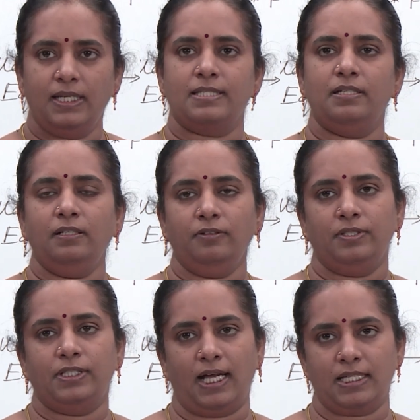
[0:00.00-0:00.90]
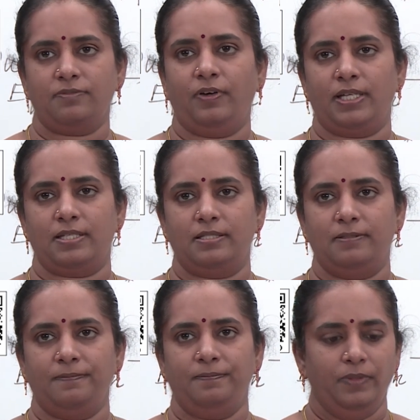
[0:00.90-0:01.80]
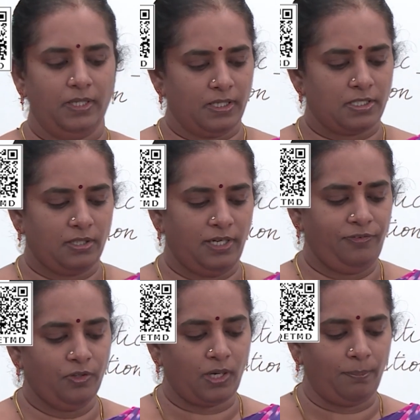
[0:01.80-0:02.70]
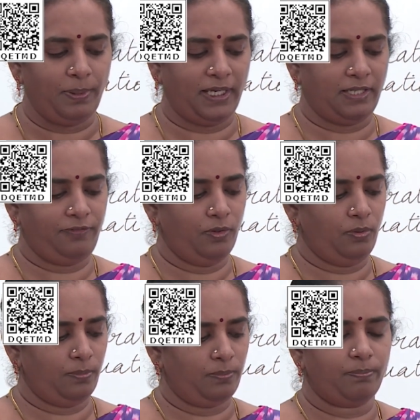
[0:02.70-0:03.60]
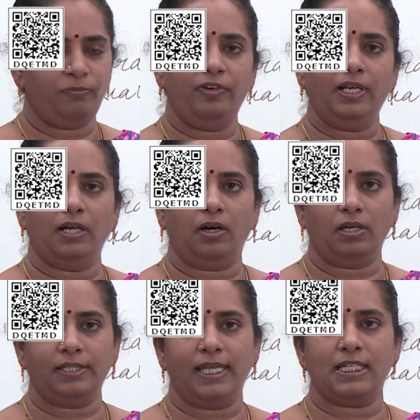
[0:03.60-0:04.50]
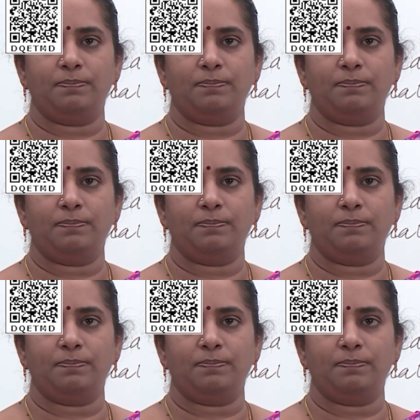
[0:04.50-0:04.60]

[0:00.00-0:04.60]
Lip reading: is a task for us. So, if you fill all these